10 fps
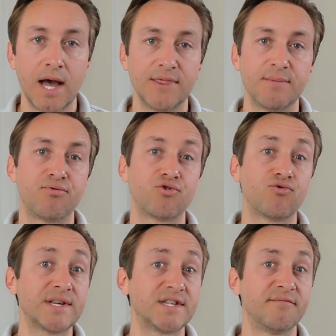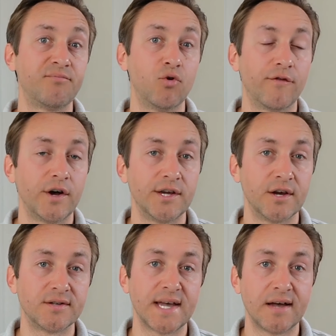And the progressive
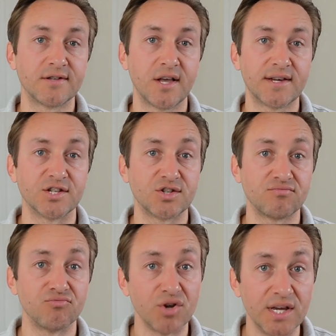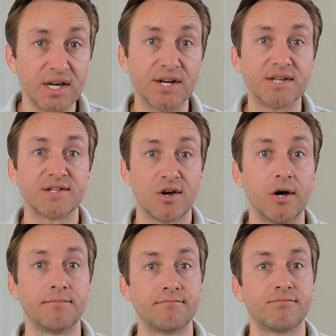portfolio sounds like it's really going to
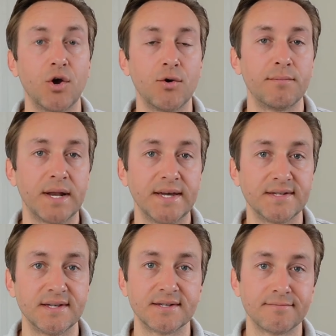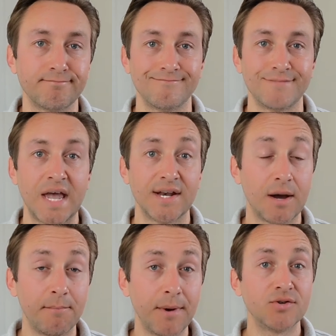start going places.
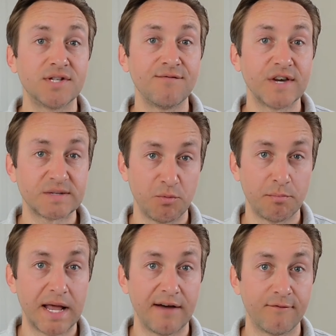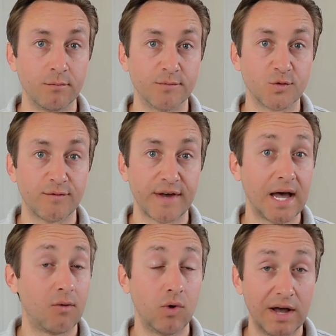Now, most investment platforms
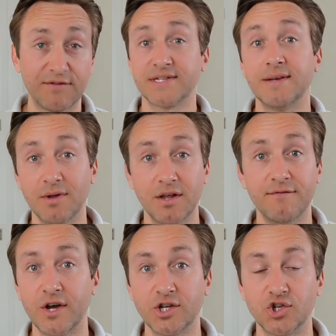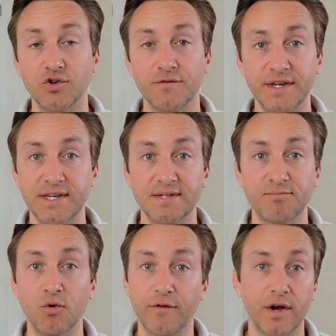will have a similar version of these
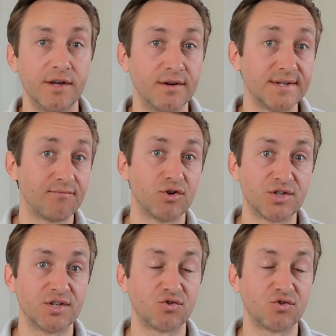portfolios and risk